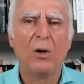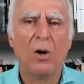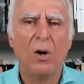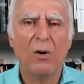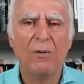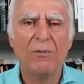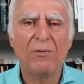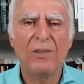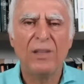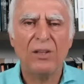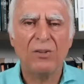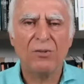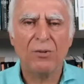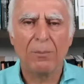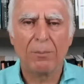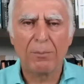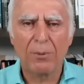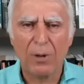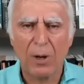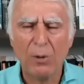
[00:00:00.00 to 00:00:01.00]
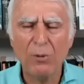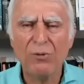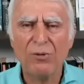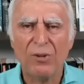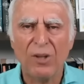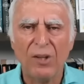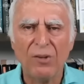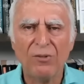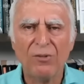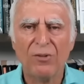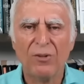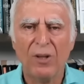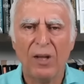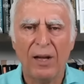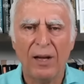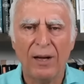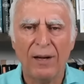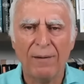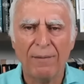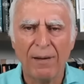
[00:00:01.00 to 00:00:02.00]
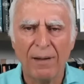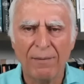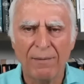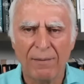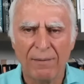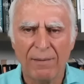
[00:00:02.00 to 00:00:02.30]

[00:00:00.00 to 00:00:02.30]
of this process, uh,